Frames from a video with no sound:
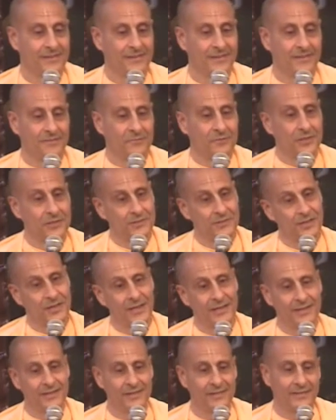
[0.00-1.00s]
And one
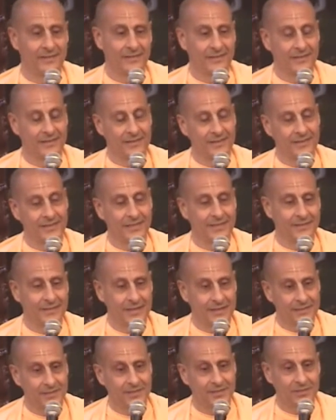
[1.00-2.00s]
day he
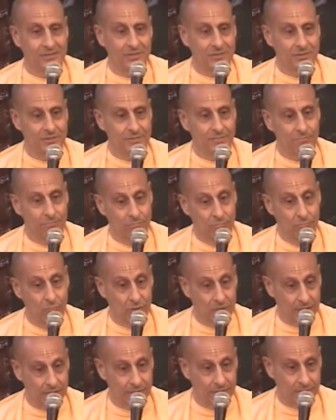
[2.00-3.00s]
let his
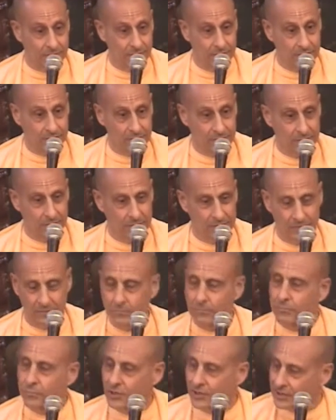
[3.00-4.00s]
brother,
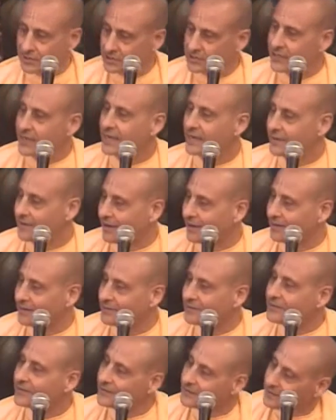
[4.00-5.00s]
Prasena,
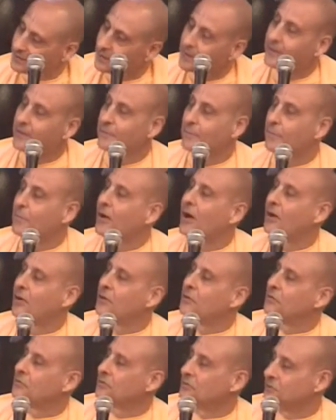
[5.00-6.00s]

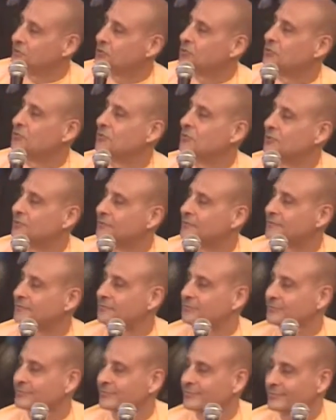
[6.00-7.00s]
borrow the jewel,
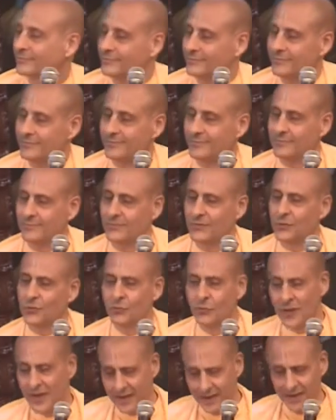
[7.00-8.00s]

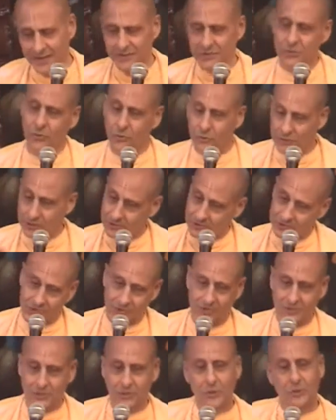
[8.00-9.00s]
who went on his
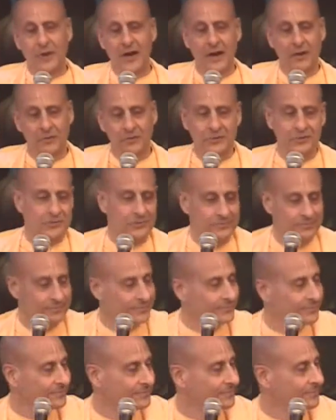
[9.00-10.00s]
horse to go out
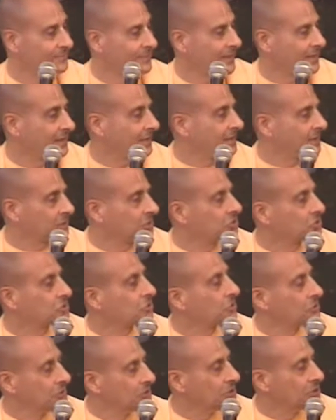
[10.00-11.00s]
on an
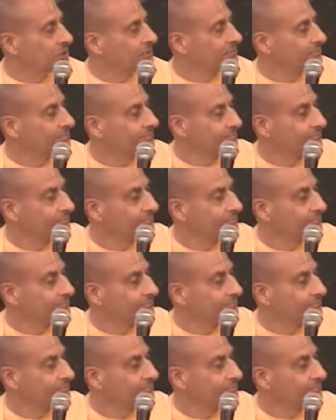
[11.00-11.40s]
excursion.